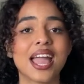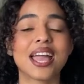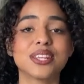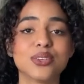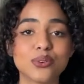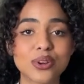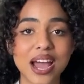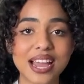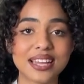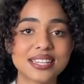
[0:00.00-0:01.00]
and you
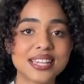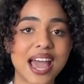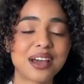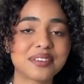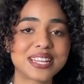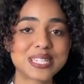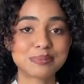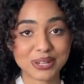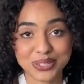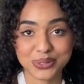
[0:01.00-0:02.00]
guys have a
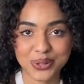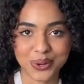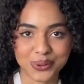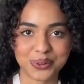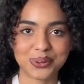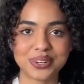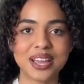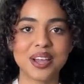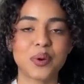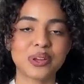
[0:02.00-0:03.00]
special code
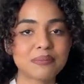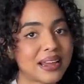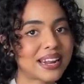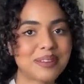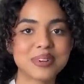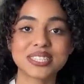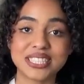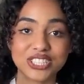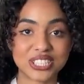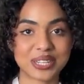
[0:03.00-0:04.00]
with my name
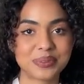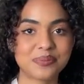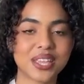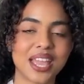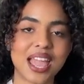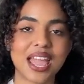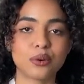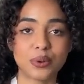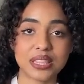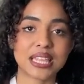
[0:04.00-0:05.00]
Alysha and
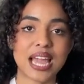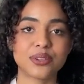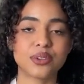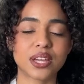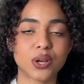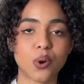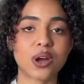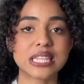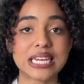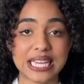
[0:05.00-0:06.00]
with that you can go
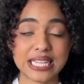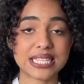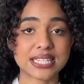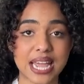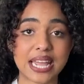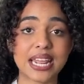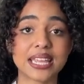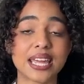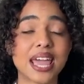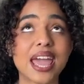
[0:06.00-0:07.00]
on the NA-KD site and
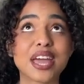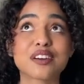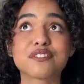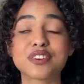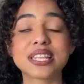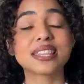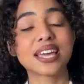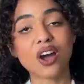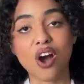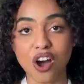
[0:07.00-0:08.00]
get
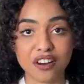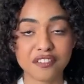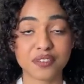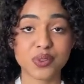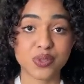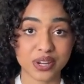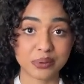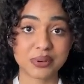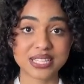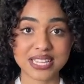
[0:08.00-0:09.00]
everything off for
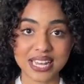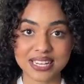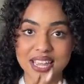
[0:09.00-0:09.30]
30%